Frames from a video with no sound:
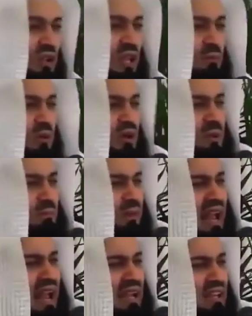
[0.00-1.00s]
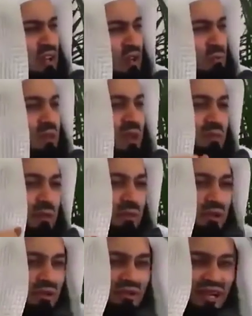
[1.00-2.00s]
So he brand new
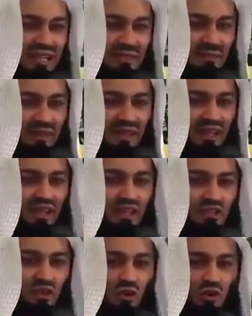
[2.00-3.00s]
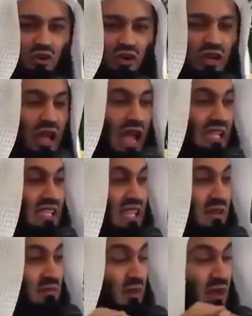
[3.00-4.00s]
BMW, right? So as
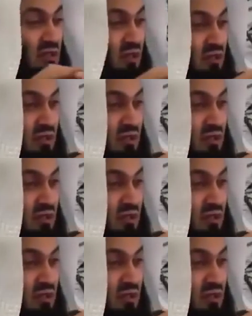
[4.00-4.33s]
he went